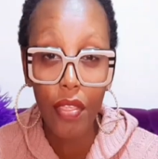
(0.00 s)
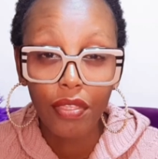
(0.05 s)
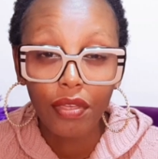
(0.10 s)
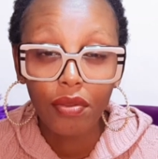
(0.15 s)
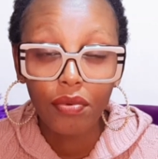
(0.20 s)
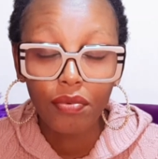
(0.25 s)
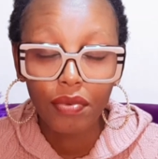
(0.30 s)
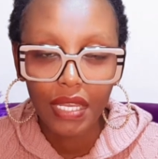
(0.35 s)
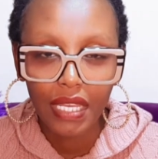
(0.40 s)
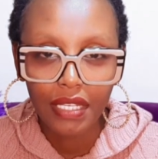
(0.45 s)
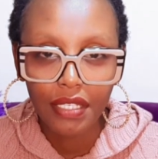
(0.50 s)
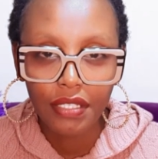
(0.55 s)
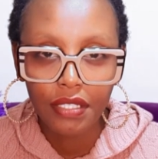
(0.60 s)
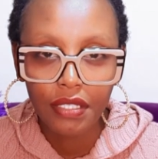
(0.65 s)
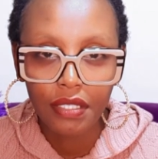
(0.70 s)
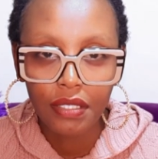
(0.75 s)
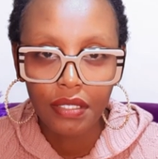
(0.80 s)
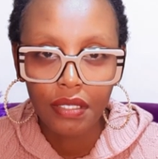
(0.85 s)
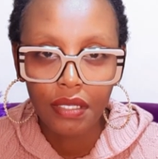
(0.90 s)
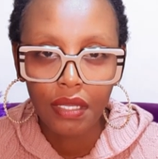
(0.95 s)
the rich
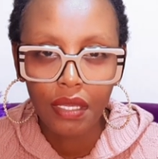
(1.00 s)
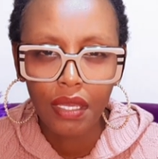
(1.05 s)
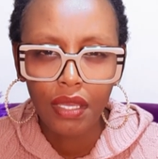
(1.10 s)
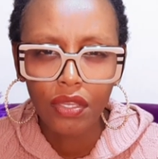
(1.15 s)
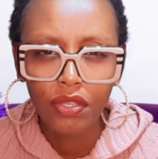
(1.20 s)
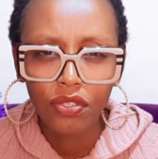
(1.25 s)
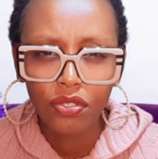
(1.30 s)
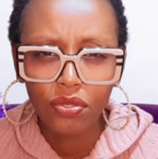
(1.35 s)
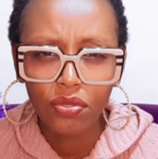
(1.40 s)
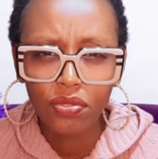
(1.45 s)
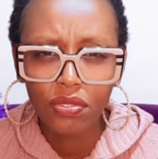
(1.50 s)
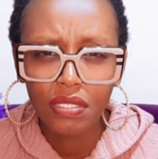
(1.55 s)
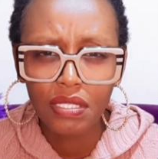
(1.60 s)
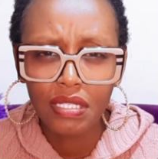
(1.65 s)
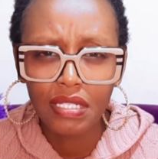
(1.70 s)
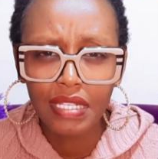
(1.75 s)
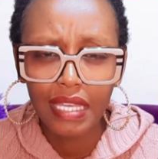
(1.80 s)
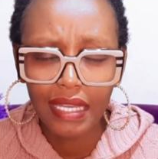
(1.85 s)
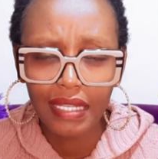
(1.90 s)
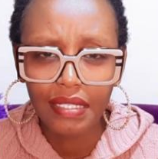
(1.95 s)
use
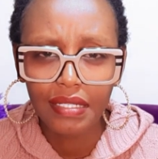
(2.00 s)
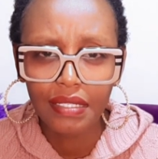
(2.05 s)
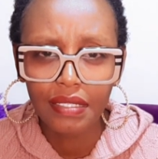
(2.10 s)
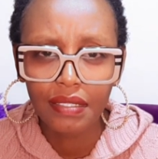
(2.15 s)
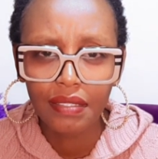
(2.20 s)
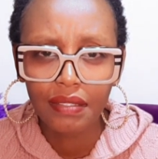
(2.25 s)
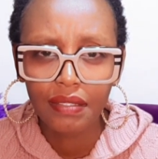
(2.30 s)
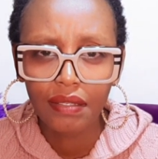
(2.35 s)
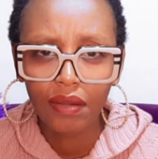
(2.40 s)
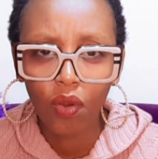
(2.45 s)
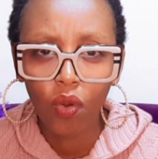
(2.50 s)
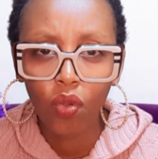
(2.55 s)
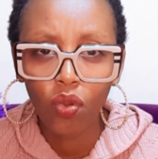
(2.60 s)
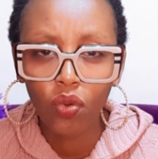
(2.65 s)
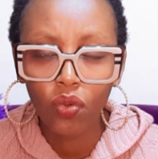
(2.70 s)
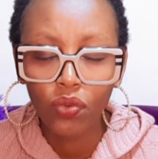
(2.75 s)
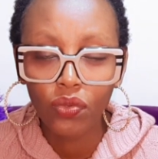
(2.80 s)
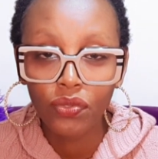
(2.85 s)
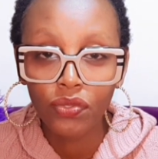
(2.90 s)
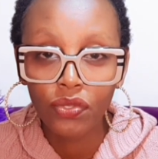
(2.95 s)
debt or
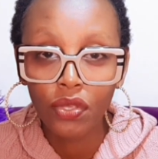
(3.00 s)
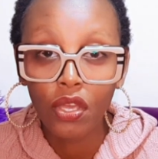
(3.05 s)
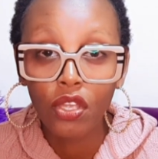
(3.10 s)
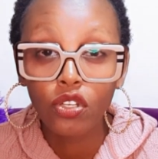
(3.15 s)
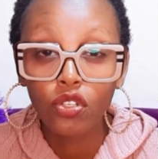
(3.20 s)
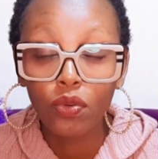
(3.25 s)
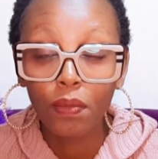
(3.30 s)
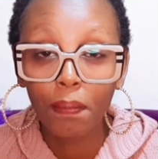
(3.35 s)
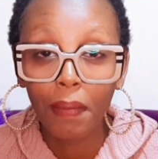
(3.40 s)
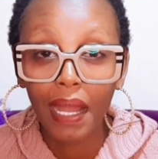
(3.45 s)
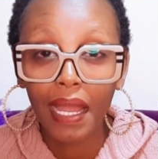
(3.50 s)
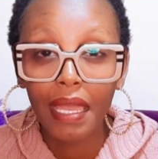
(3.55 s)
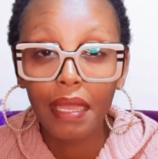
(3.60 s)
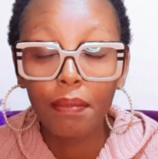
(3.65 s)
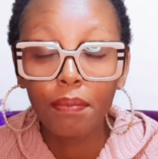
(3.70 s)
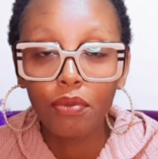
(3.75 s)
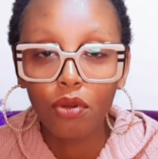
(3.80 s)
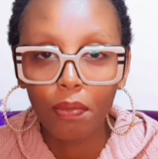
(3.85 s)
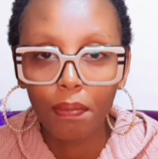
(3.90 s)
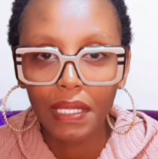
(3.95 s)
loans to buy
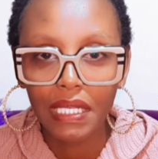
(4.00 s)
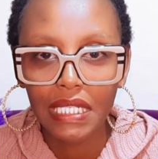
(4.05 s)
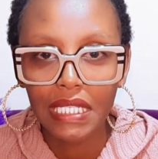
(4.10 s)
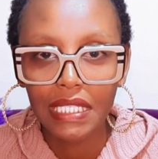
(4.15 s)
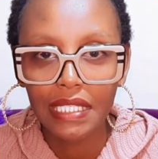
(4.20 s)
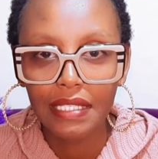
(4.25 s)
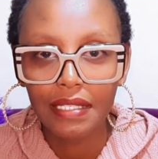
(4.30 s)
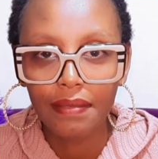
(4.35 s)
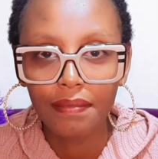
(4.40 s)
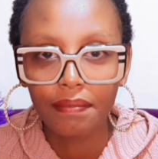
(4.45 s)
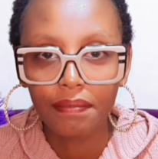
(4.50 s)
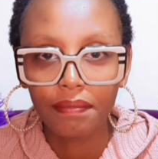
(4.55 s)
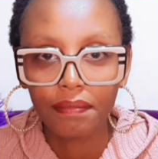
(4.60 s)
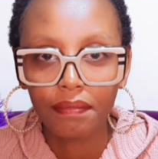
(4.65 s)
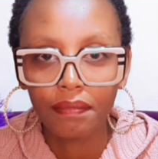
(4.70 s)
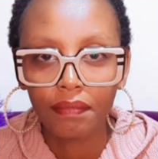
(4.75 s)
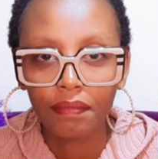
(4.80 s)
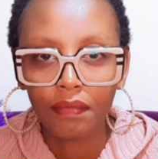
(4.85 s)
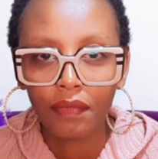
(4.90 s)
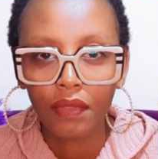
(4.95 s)
properties.
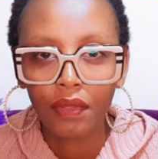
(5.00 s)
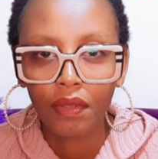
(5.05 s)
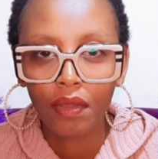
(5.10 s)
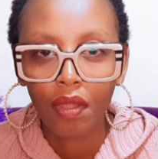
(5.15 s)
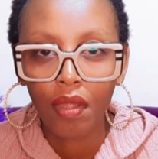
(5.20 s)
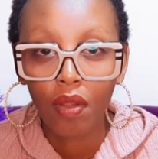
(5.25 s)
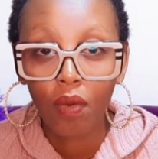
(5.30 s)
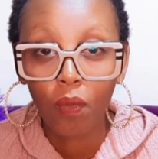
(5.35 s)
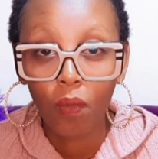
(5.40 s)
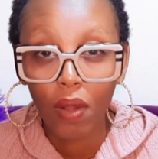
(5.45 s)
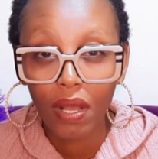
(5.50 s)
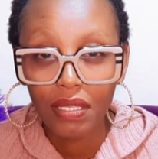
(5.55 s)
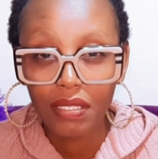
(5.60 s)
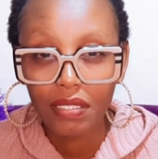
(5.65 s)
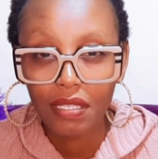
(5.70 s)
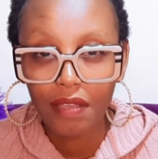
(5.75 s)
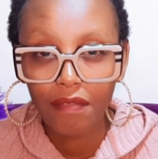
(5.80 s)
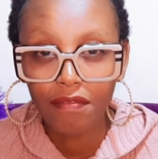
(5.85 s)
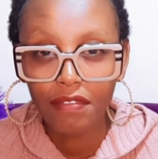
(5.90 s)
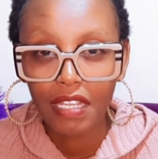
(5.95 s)
Once
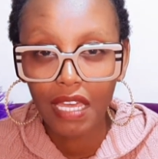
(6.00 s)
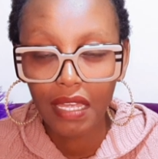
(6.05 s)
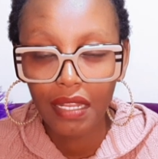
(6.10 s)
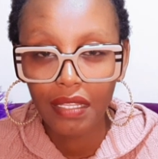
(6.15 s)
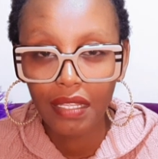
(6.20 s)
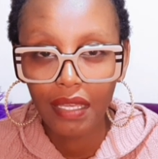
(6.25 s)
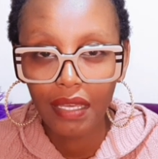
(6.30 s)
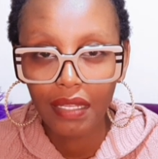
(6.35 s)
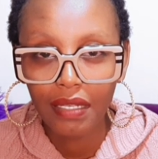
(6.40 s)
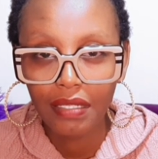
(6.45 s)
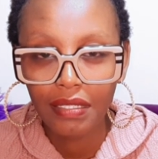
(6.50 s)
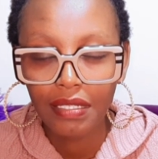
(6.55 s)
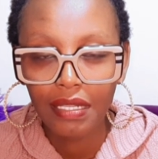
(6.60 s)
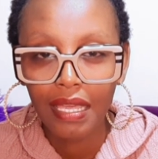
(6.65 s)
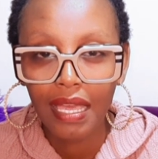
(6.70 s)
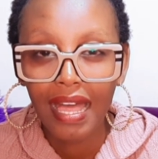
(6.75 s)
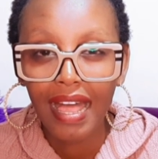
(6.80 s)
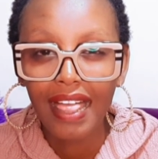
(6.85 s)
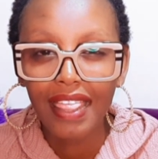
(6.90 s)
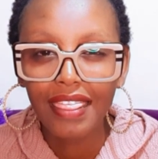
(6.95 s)
they've done that,
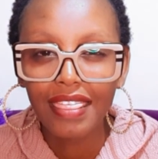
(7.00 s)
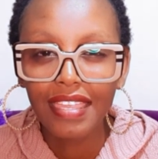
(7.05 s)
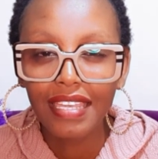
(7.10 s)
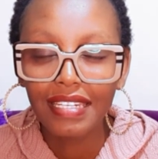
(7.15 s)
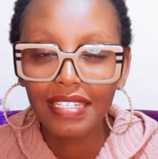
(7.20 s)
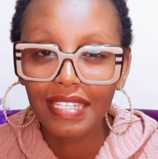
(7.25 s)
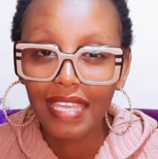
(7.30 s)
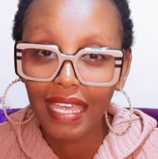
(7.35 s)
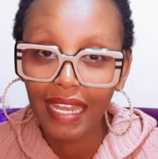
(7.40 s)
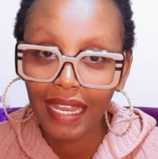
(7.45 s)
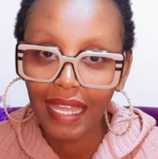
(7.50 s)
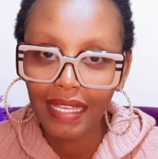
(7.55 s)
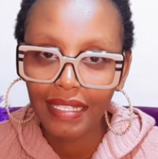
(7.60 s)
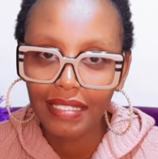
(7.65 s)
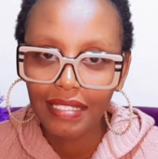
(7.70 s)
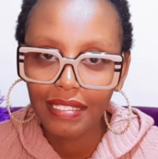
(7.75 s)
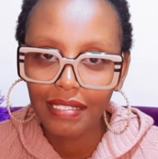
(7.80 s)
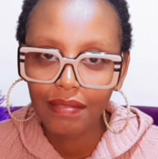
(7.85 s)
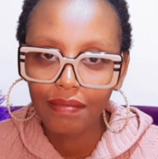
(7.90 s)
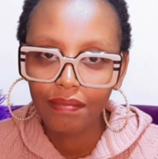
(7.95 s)
the
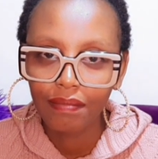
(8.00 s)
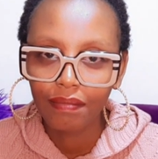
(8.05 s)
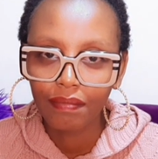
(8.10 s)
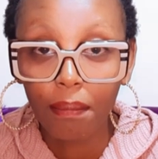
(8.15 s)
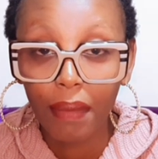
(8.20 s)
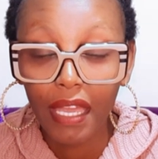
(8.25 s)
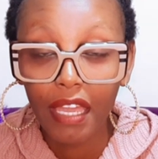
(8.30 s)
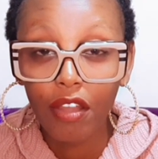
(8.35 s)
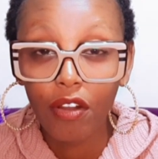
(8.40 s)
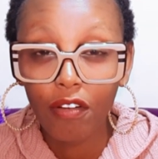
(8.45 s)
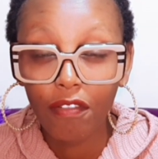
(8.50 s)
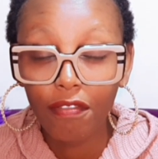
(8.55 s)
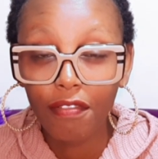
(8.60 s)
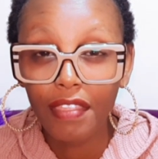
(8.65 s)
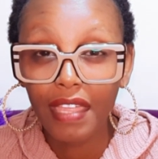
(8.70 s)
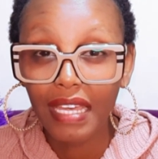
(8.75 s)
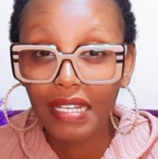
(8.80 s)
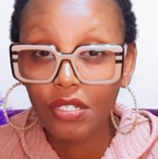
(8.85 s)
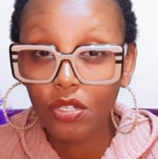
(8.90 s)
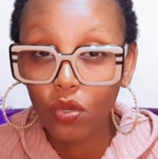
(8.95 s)
tenants pay off
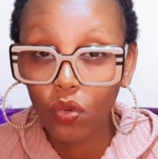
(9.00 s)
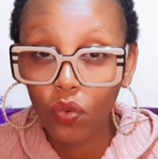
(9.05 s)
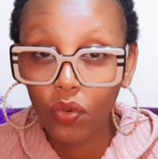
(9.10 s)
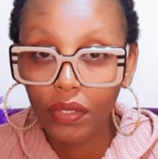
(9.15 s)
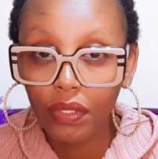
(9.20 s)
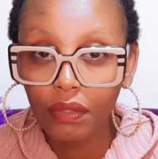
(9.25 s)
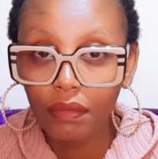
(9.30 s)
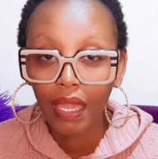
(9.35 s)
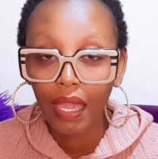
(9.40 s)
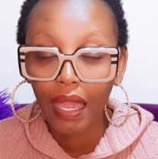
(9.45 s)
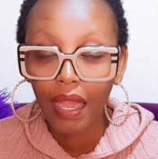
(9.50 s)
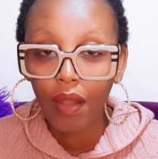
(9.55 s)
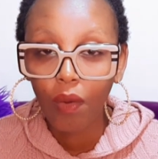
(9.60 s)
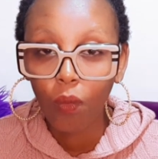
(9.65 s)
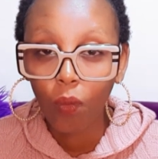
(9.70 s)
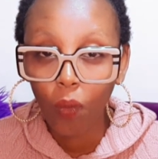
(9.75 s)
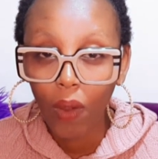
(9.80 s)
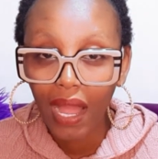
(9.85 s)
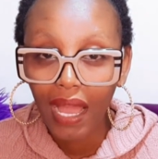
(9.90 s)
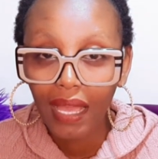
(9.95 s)
that loan
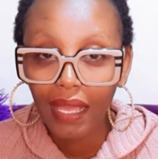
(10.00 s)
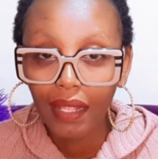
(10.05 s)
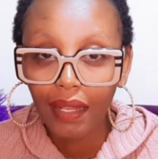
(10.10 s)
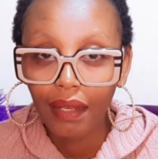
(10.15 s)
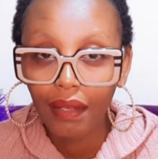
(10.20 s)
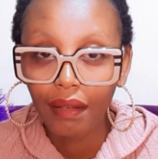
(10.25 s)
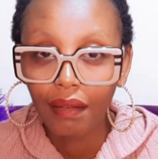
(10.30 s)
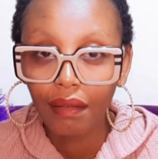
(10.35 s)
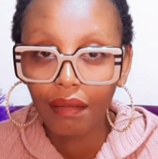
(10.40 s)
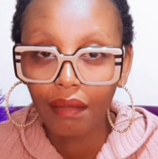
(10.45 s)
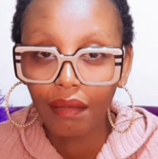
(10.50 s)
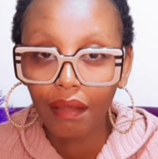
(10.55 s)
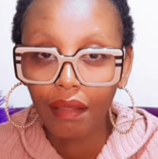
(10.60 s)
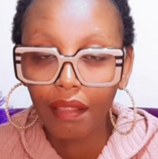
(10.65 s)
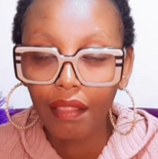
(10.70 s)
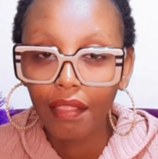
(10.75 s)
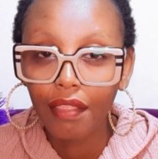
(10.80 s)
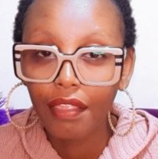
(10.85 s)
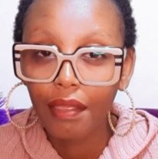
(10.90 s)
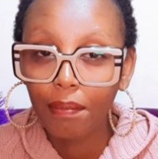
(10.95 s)
while
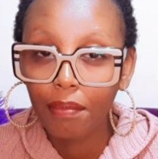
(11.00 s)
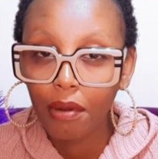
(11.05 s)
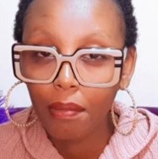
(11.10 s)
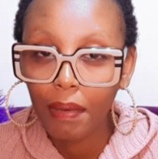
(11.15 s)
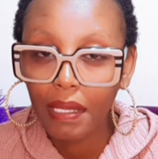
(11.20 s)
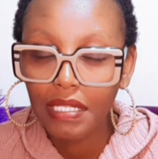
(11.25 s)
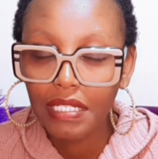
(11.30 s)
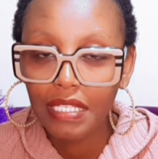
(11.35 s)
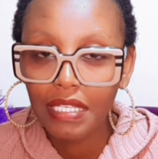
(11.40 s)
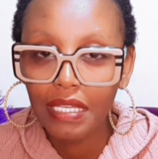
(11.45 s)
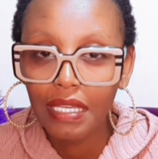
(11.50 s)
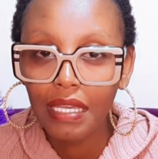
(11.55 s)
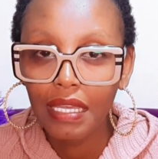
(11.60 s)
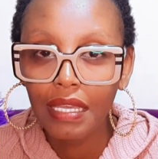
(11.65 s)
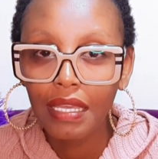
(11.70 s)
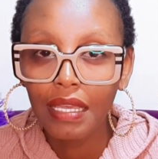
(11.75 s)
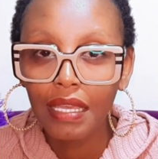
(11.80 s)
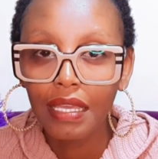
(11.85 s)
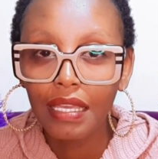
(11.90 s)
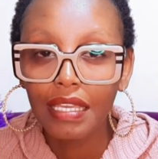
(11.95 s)
the property
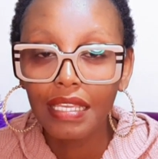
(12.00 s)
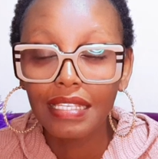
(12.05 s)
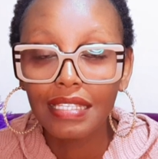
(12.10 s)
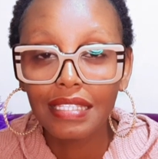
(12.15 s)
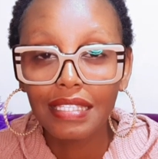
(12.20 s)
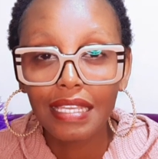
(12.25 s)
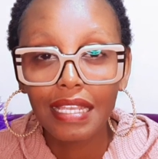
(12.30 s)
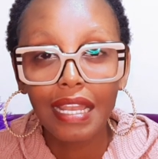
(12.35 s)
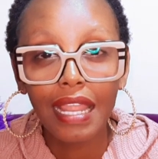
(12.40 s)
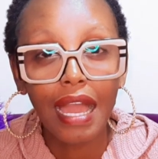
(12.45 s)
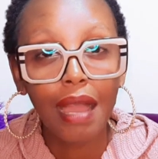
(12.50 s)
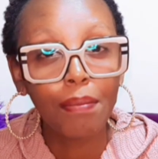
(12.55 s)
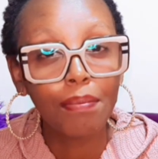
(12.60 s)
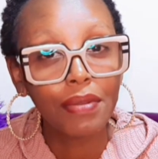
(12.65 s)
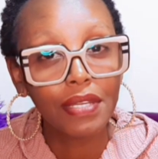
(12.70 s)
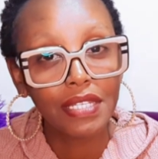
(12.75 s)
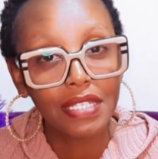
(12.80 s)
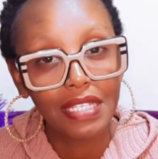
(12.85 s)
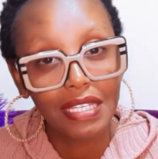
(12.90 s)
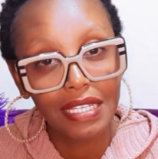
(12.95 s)
is still
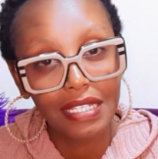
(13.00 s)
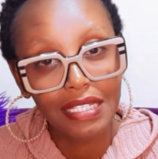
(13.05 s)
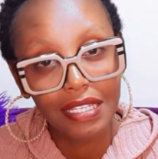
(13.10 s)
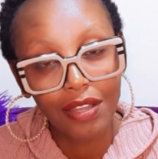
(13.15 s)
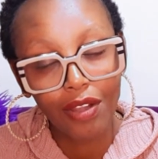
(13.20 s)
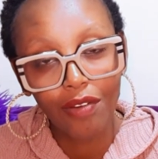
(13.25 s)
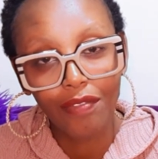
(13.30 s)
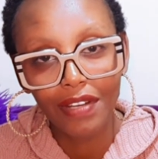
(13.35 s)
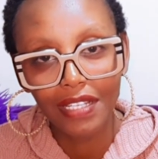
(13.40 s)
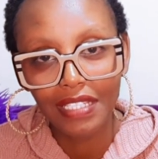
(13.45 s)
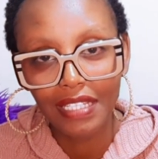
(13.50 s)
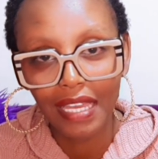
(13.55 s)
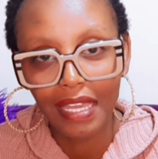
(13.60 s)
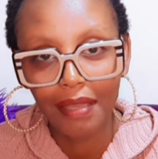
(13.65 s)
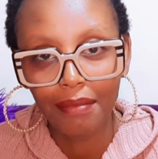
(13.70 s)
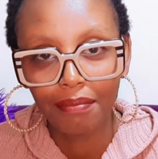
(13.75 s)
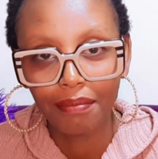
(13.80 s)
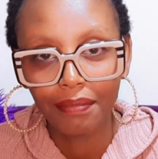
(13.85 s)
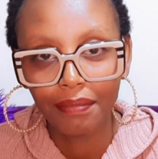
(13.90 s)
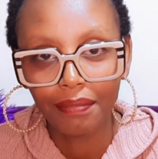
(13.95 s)
appreciating over time.